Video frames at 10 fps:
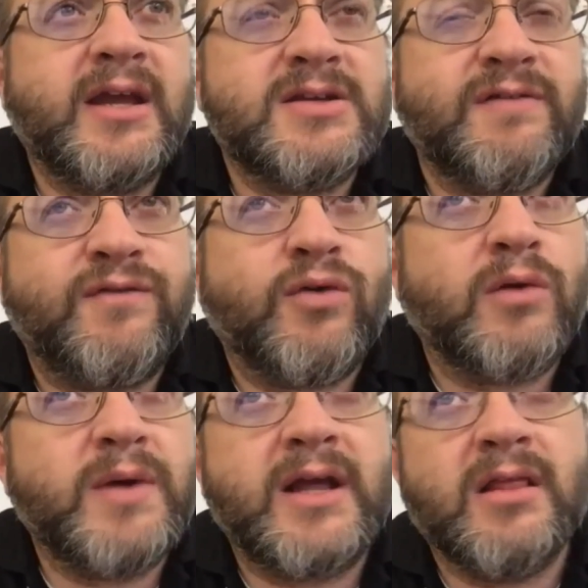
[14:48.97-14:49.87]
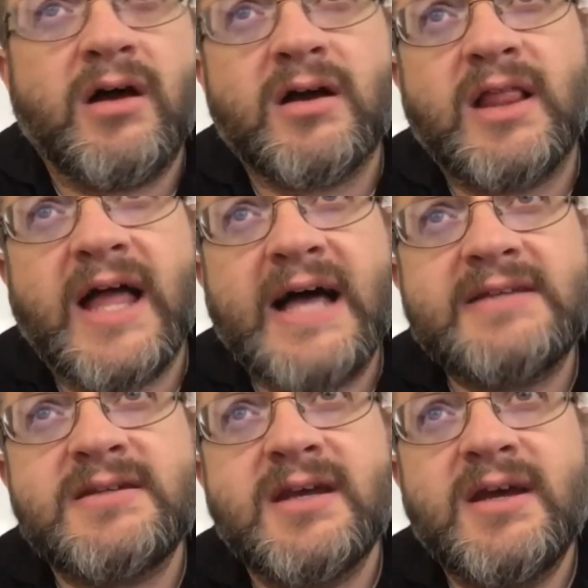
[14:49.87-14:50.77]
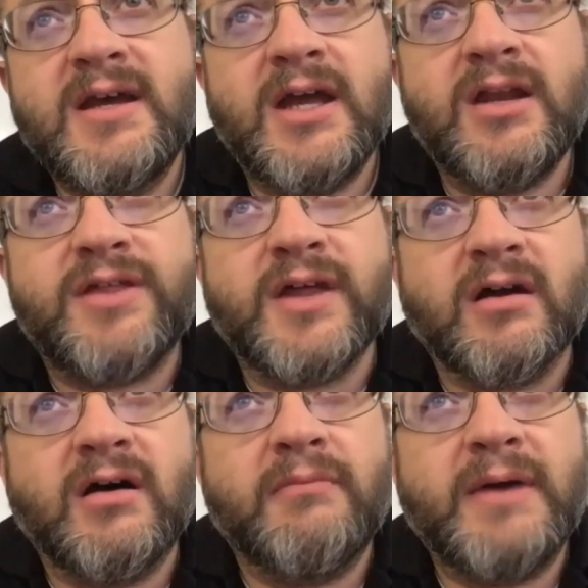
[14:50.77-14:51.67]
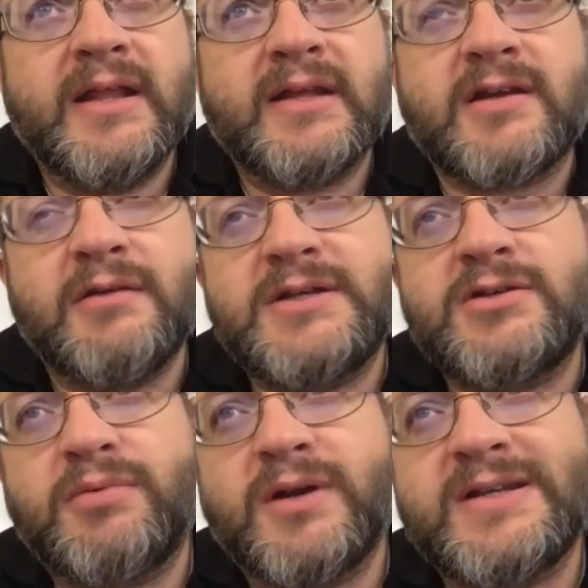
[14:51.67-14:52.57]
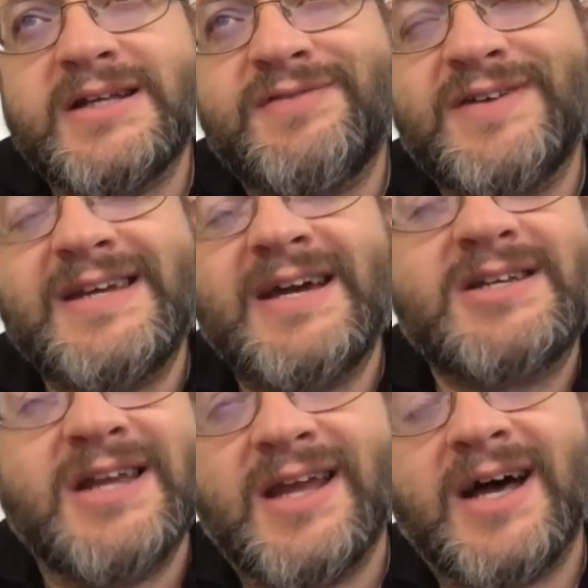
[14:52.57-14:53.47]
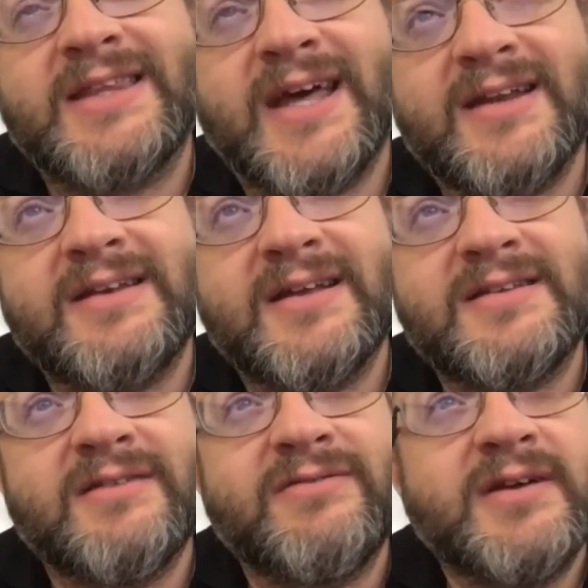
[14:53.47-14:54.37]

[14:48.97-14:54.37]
It's a 4-week-long class. And you think, oh man, that's going to be super intensive. It's actually not that intensive.